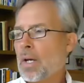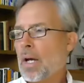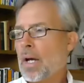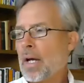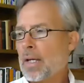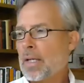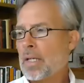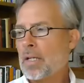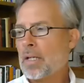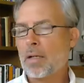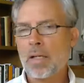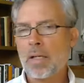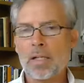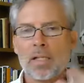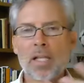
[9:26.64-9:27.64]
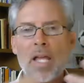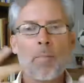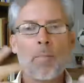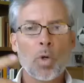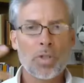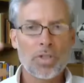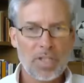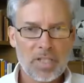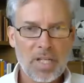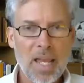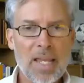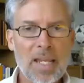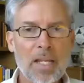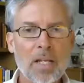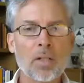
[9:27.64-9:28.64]
uh, in, a, in a lot more
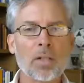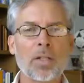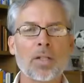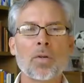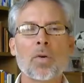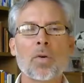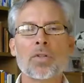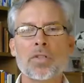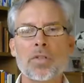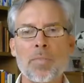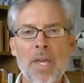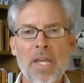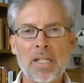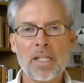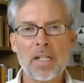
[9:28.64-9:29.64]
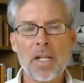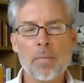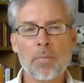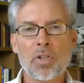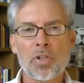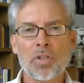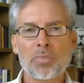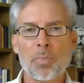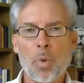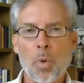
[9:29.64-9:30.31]
detail in order to make a number of